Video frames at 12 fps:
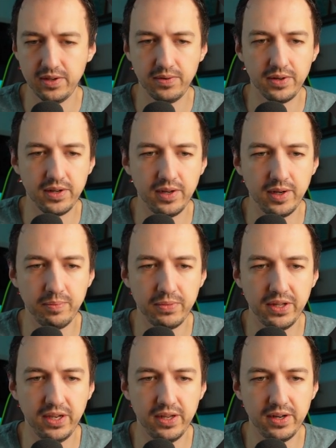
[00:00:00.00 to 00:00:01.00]
We're going to
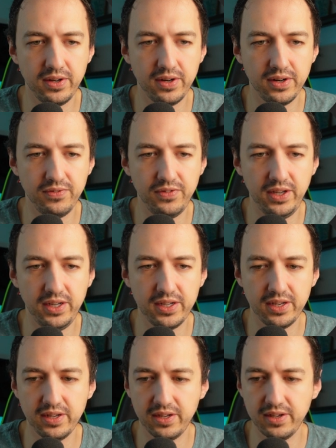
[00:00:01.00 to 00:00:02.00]
update our Vite
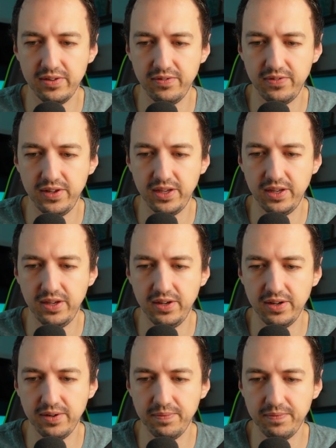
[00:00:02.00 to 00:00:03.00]
config
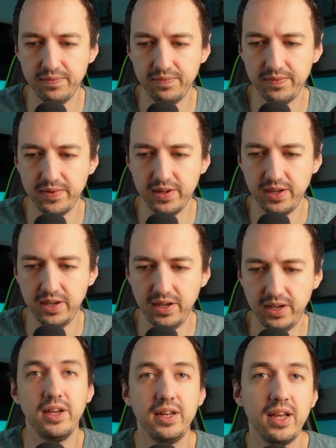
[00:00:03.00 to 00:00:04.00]
here.
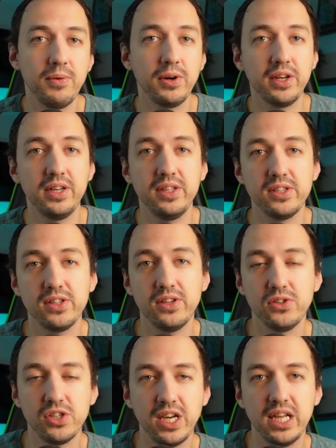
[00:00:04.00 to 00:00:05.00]
And now we're going to
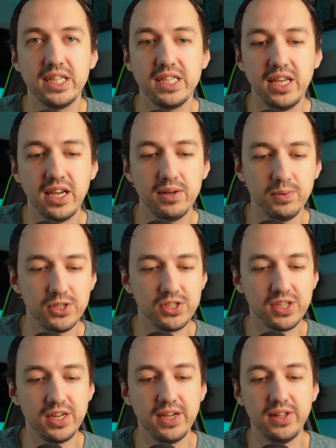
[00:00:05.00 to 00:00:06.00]
install ShadCN, which
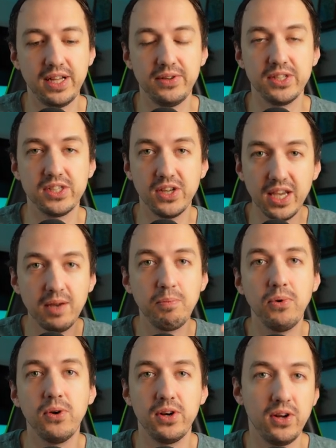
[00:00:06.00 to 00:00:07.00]
is going to allow us to
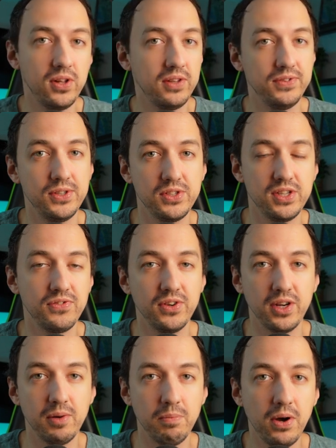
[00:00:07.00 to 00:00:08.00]
import all of those
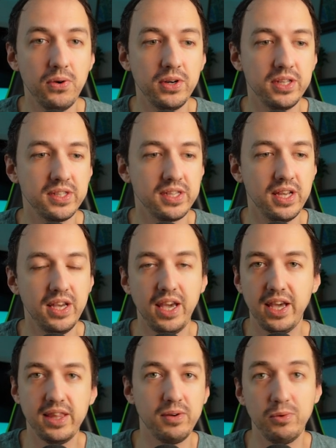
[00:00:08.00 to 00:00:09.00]
different components,
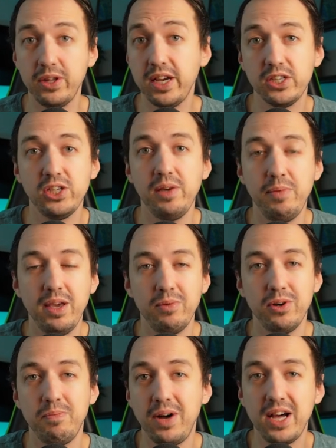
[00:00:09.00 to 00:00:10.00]
and then we'll actually be
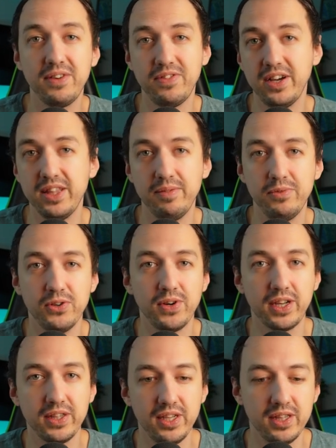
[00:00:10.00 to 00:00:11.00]
able to modify them
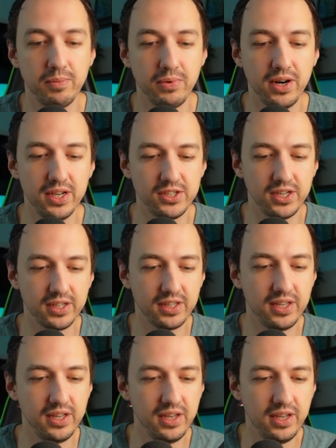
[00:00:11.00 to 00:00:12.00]
directly in the
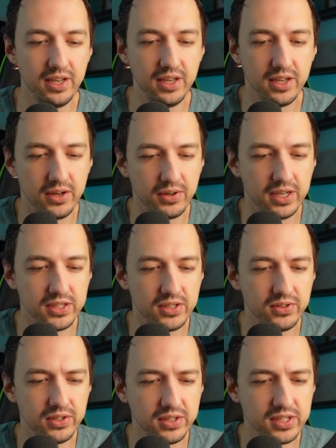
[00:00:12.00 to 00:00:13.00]
project. Okay,
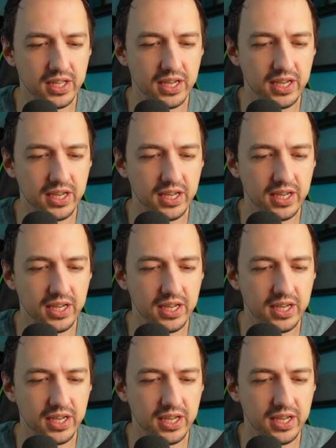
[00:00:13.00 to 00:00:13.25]
so it looks